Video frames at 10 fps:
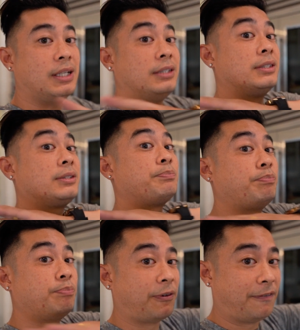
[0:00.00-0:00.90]
it just
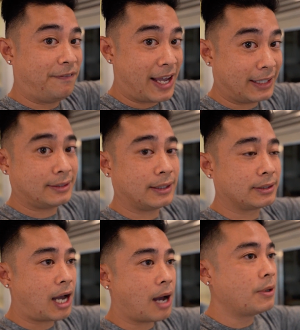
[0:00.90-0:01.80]
perfects the
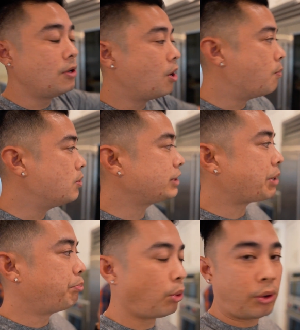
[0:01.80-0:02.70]
top almost
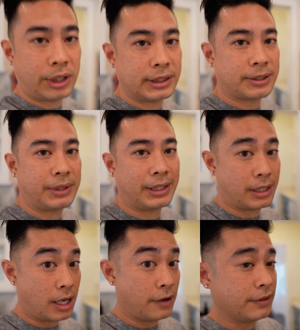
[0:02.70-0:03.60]
like broiling something in
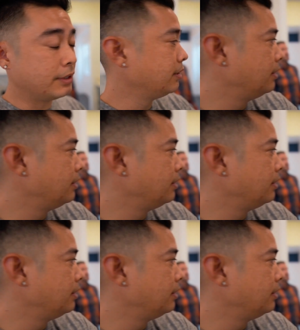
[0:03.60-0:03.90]
the oven.